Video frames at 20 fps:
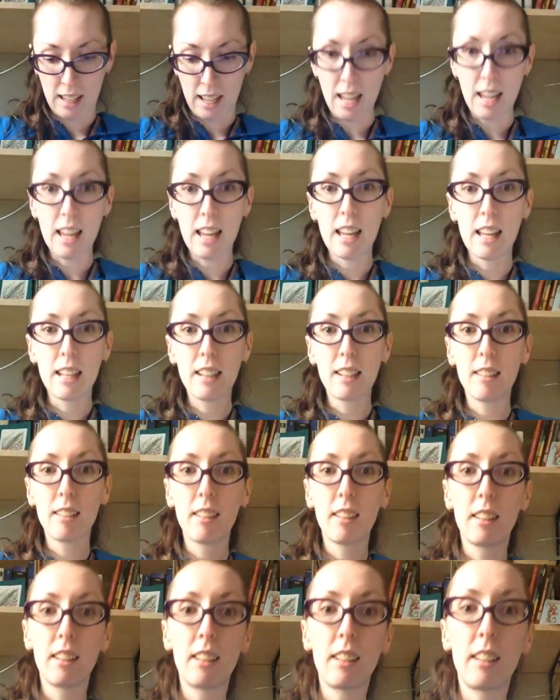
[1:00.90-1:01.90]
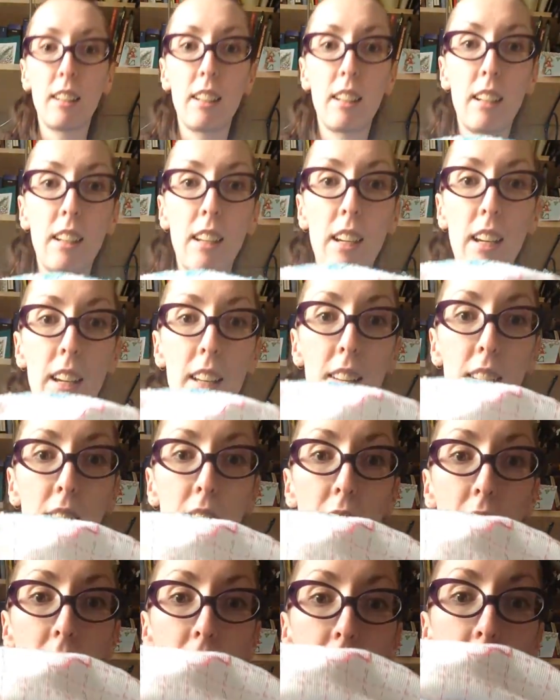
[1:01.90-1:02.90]
And I
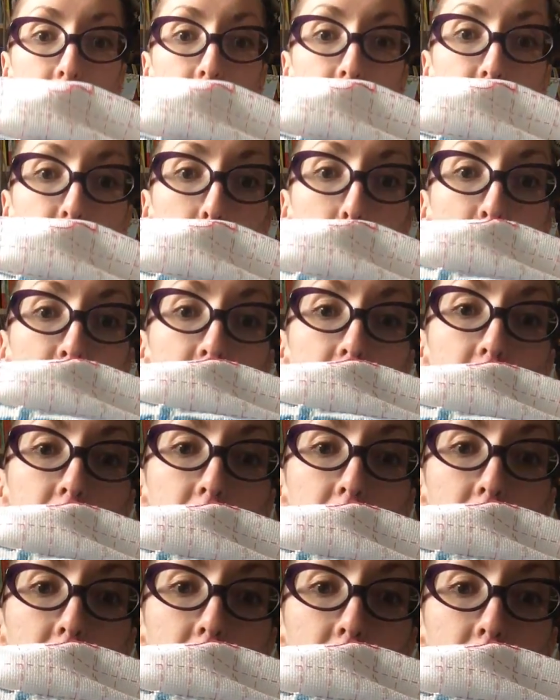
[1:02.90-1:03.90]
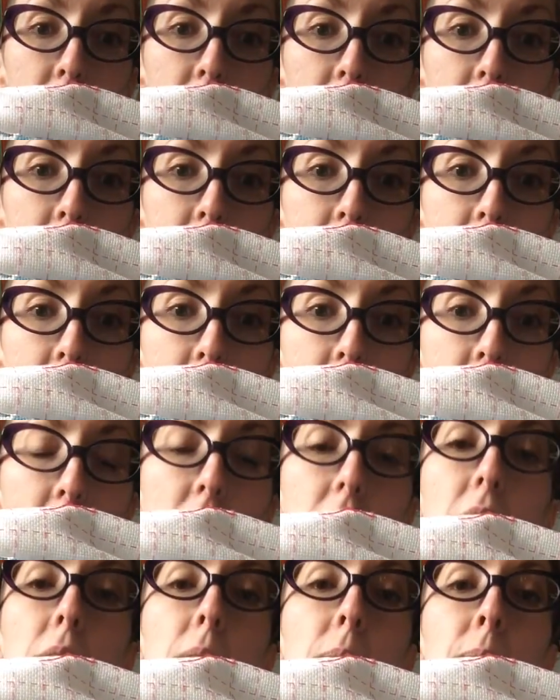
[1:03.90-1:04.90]
started the next page, which is down
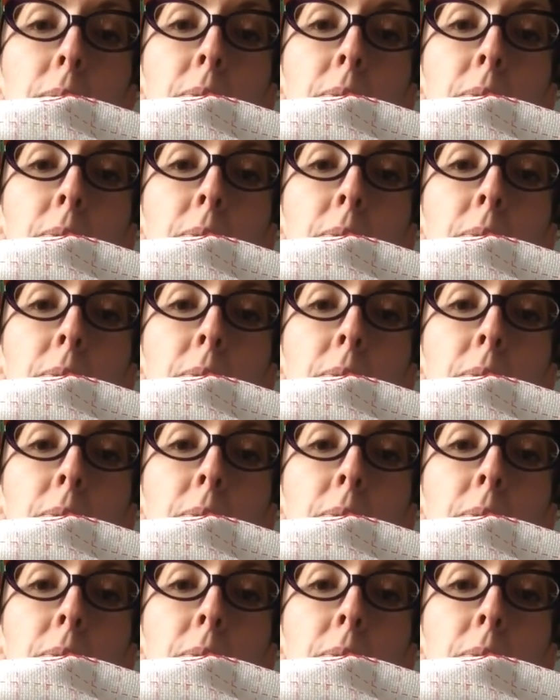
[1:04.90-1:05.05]
here.